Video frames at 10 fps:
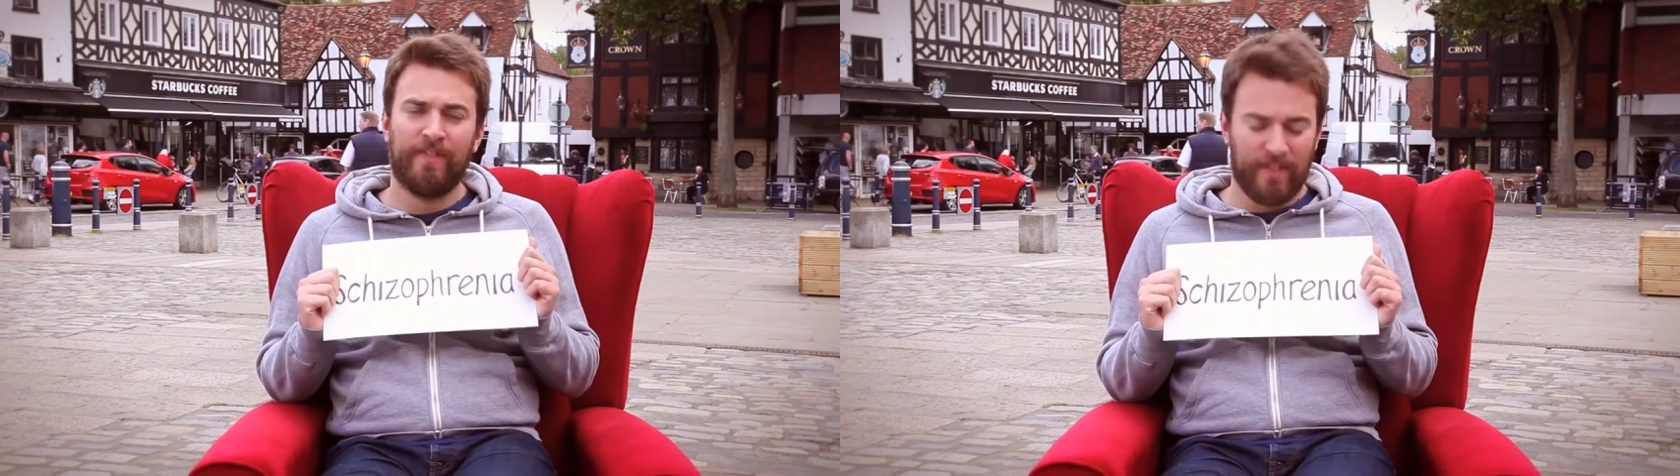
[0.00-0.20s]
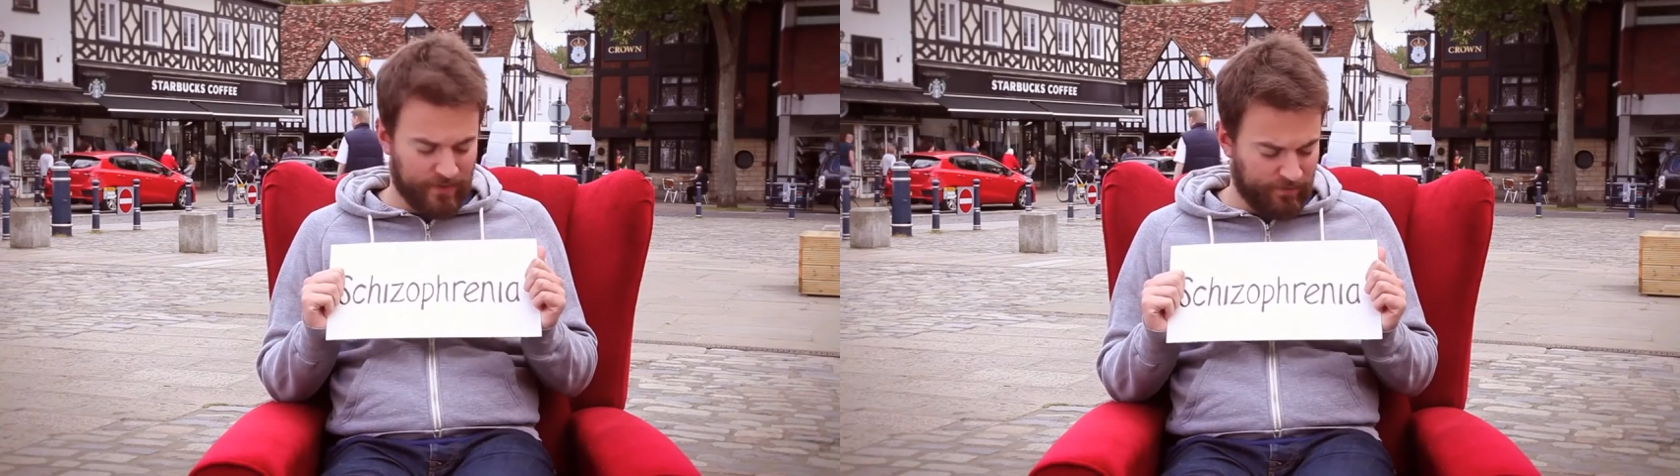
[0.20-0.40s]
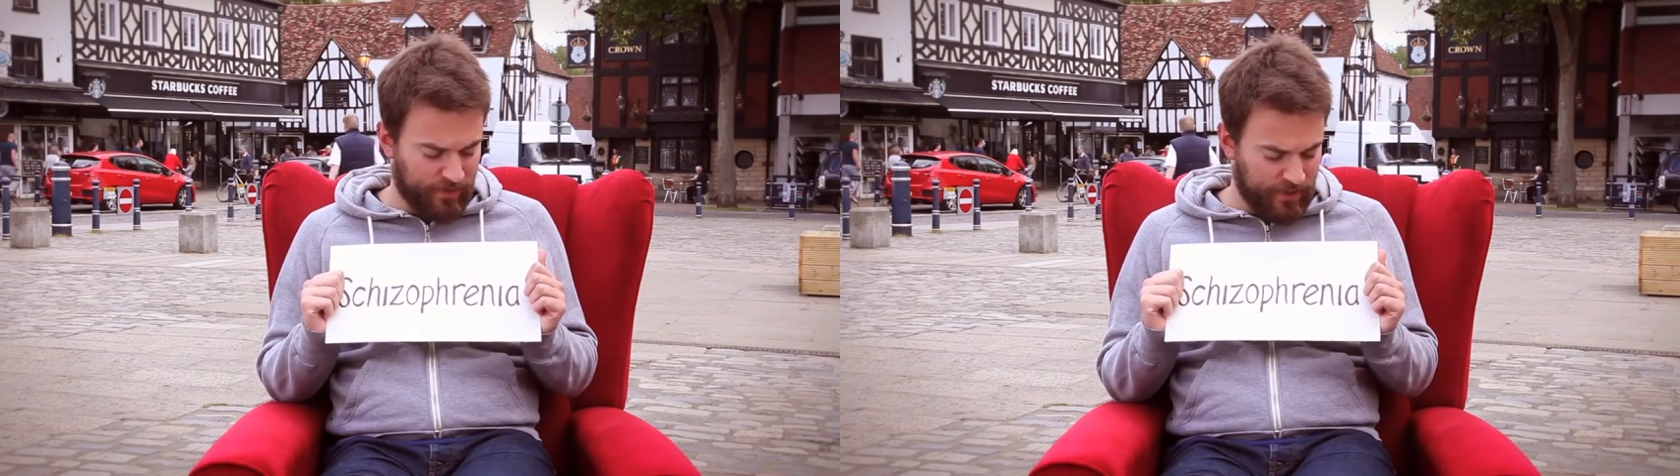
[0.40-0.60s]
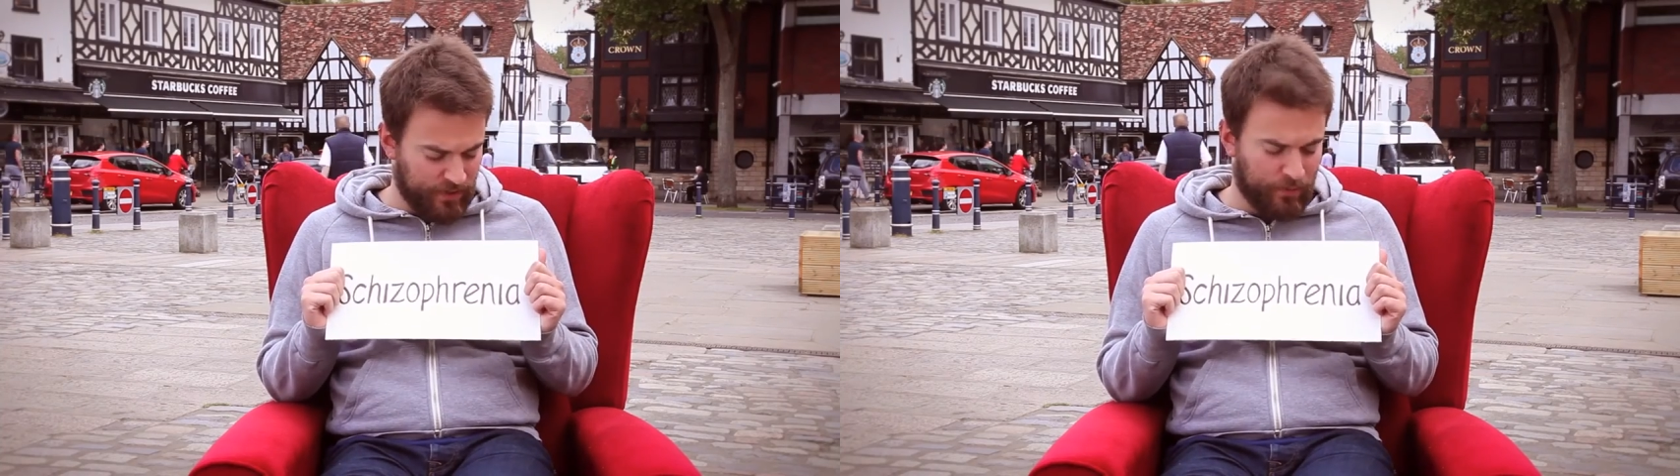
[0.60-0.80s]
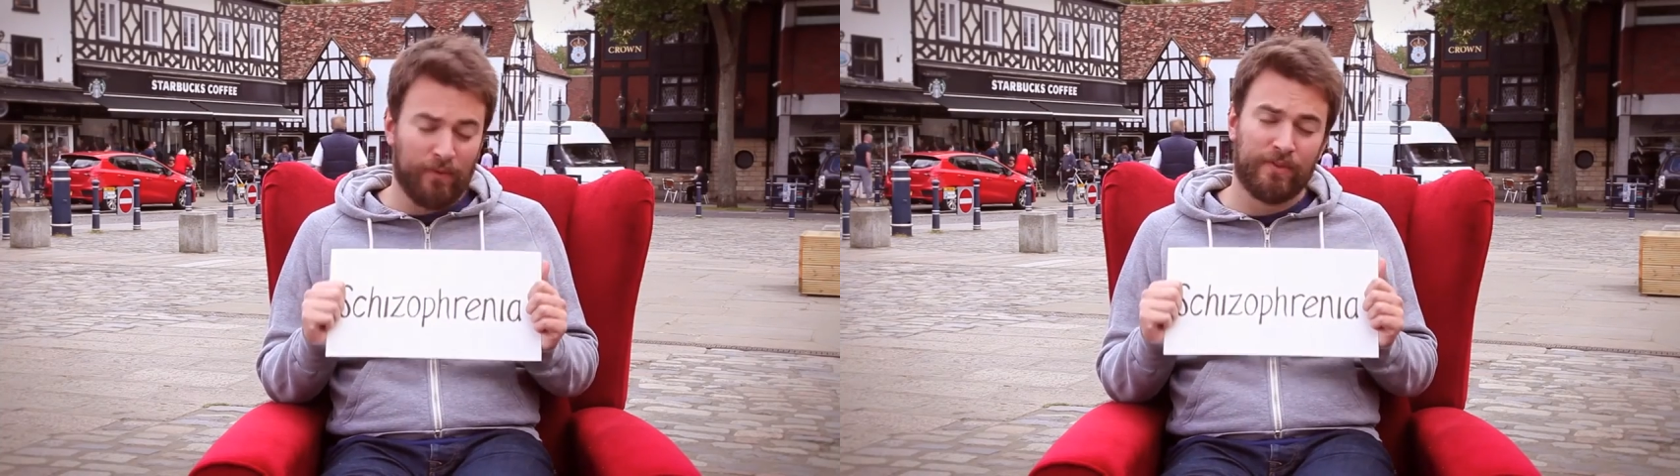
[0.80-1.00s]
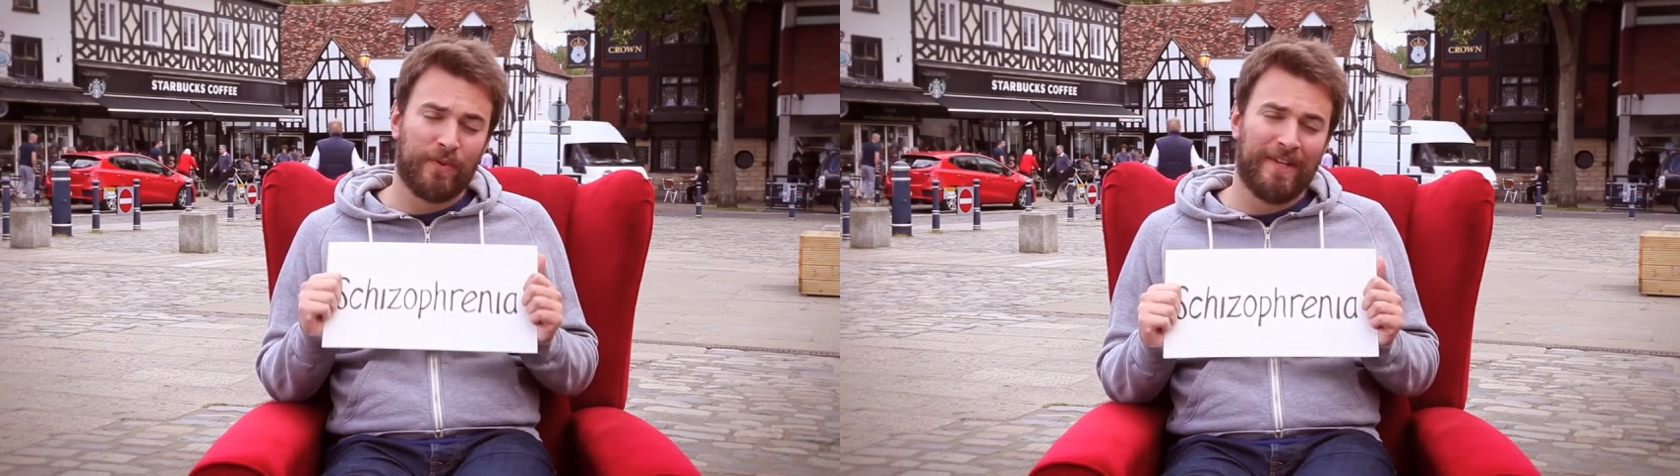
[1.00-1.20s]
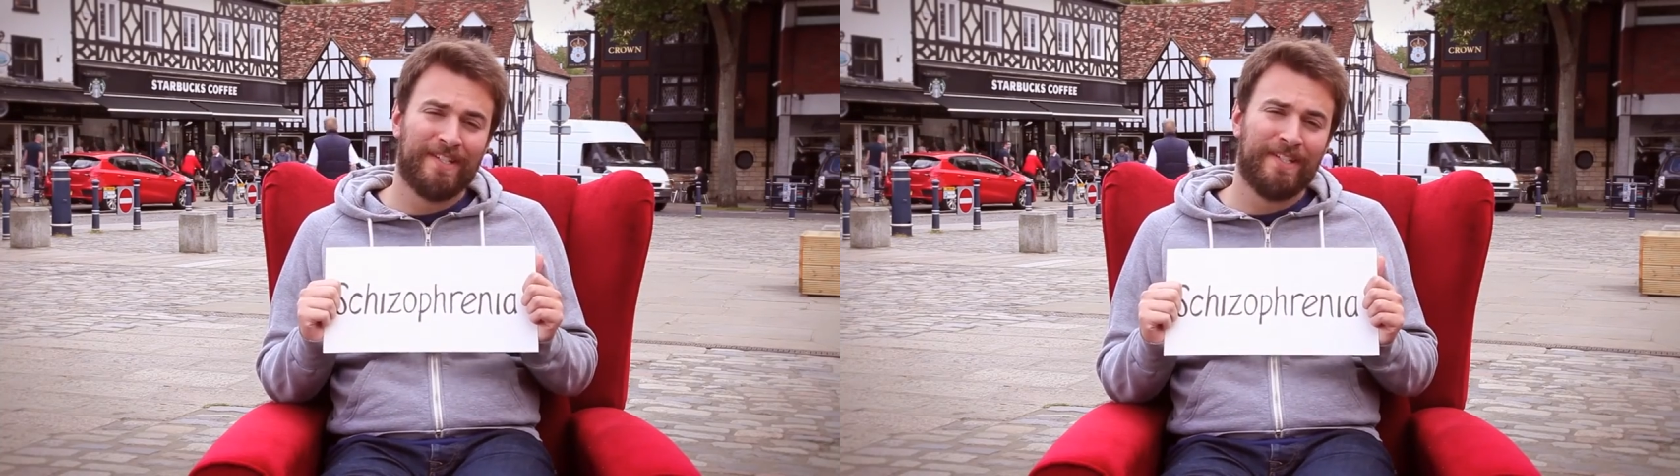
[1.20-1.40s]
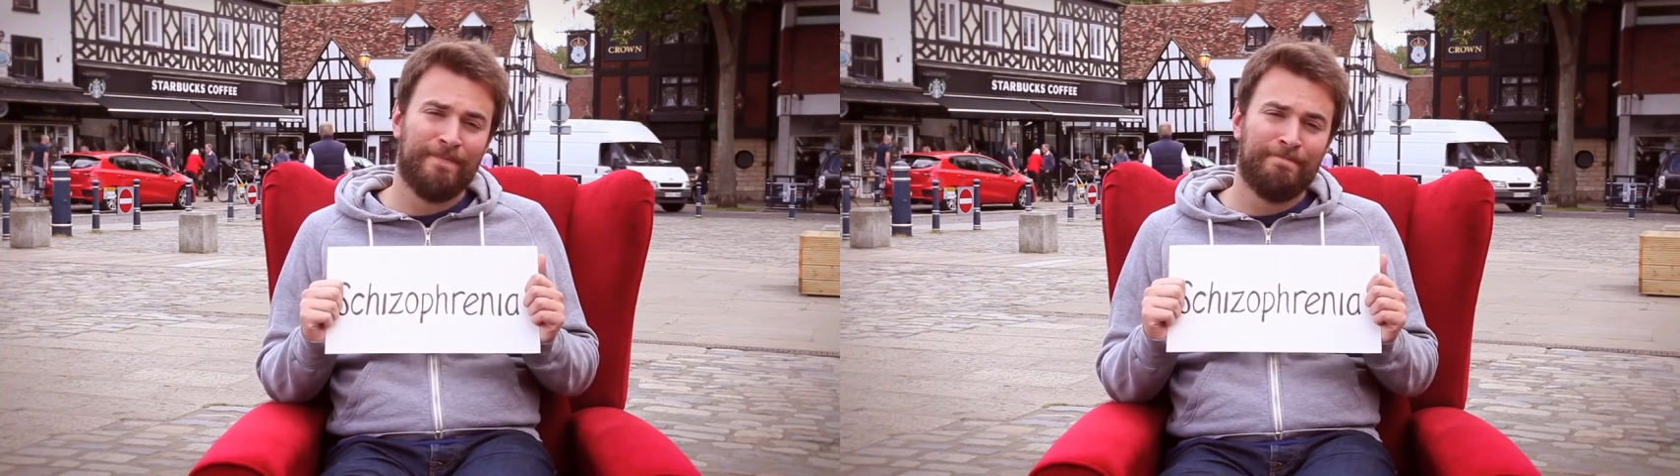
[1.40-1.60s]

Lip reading: schizophrenia when I was 20.